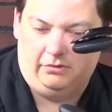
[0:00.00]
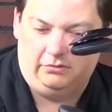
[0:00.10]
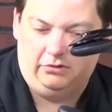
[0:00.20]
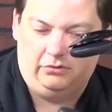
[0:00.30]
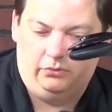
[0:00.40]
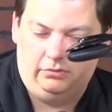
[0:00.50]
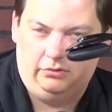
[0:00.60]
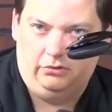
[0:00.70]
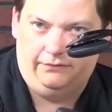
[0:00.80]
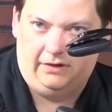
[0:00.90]
You look a
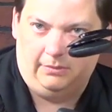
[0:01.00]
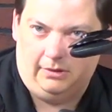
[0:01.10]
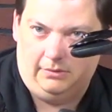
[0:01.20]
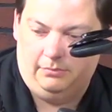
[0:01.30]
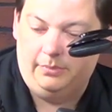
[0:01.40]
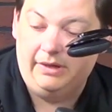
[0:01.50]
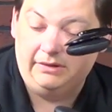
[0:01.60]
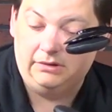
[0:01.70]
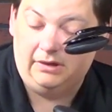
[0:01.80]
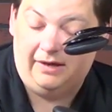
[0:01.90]
little funny, maybe.
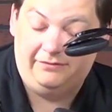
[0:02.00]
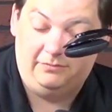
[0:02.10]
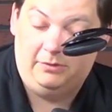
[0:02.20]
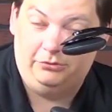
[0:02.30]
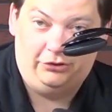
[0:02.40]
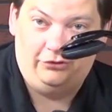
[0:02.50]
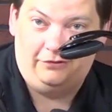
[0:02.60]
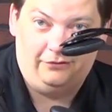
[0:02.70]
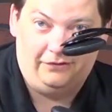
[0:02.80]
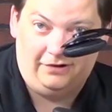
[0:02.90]
But I've seen people do it
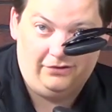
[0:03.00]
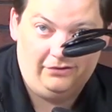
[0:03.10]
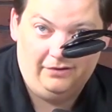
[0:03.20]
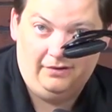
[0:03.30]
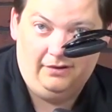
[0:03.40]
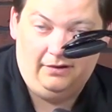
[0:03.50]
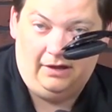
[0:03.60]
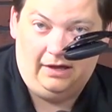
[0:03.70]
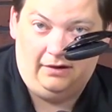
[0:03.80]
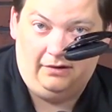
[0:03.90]
for video,
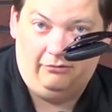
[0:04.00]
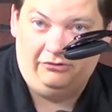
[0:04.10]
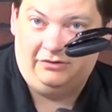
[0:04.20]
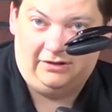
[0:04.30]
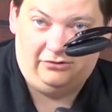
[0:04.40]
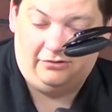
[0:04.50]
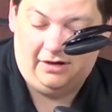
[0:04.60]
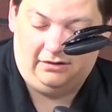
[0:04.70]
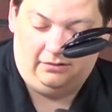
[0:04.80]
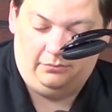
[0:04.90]
and it wasn't that distracting.